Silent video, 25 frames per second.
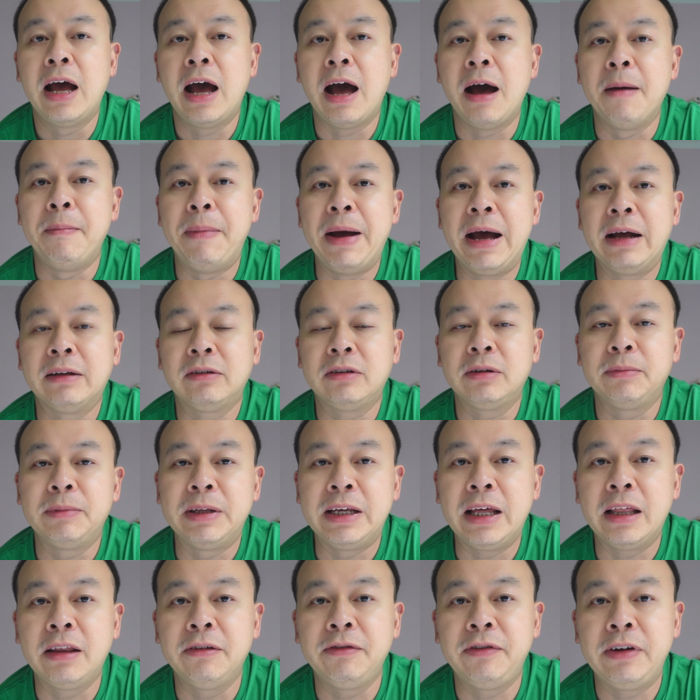about some of the
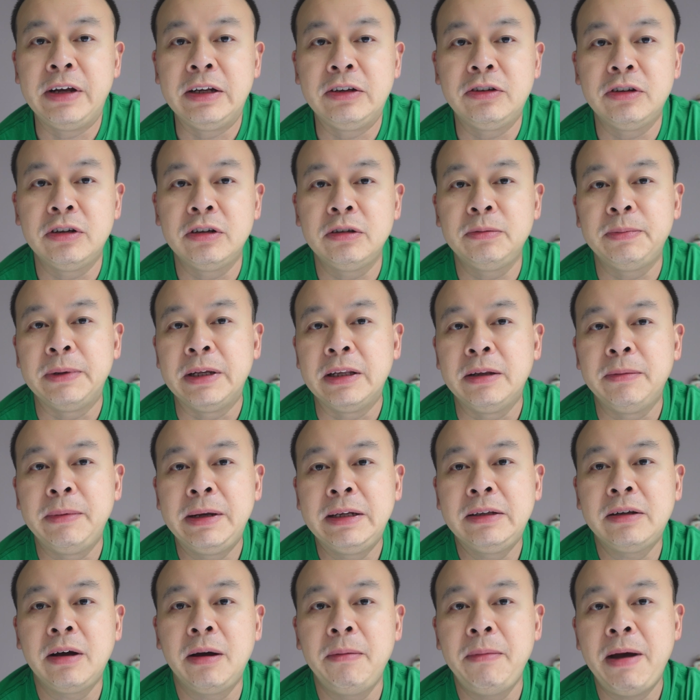other features, but in the
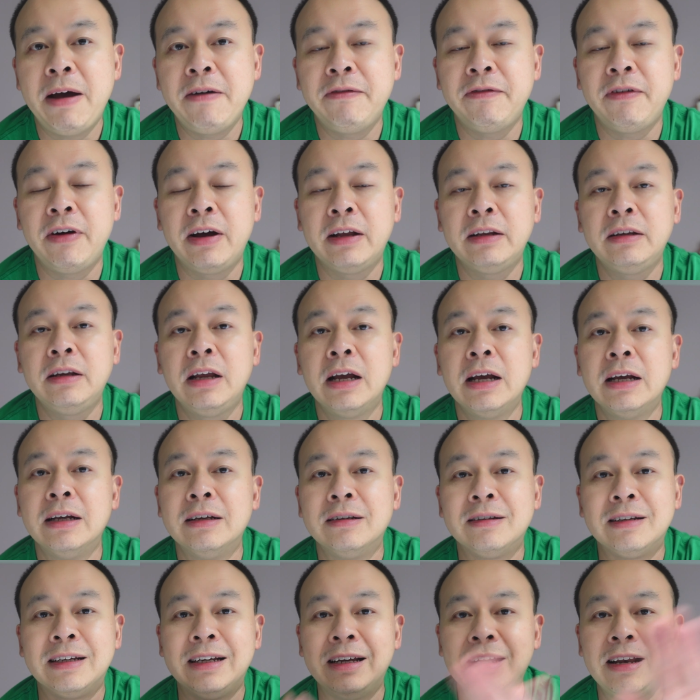meantime, have fun.
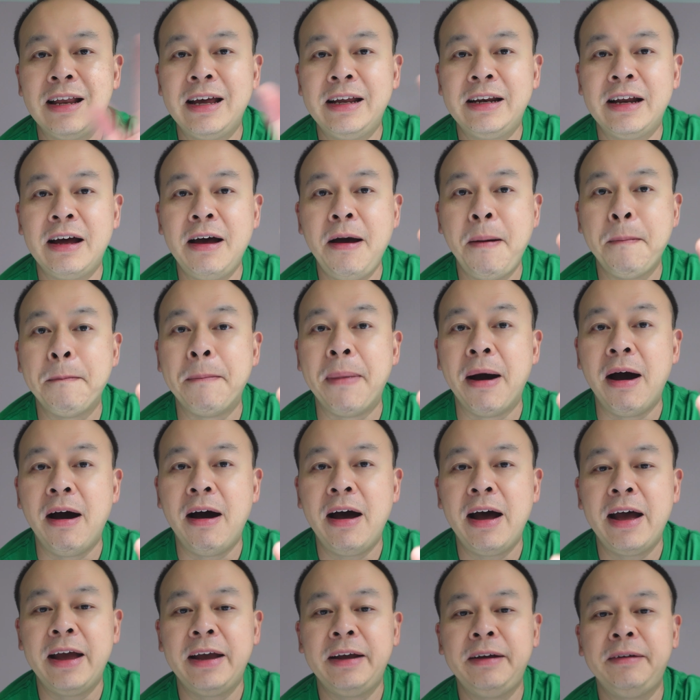See you later.
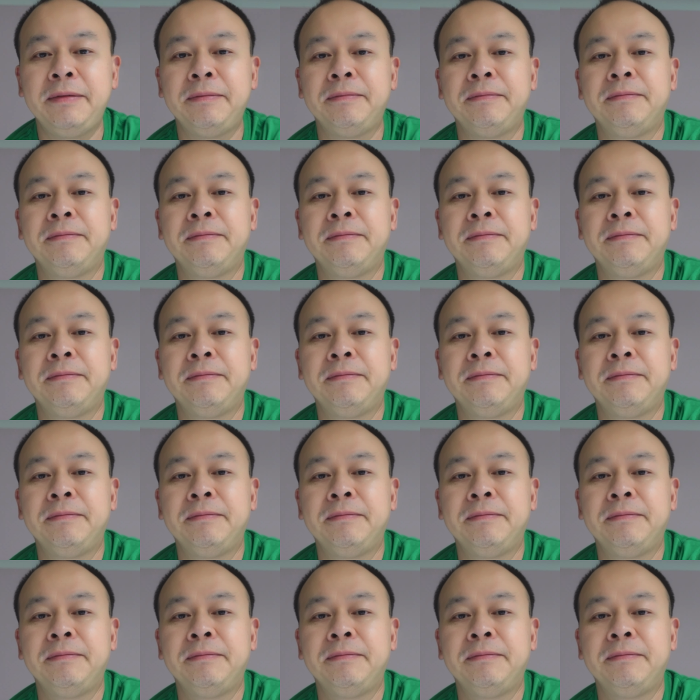Bye.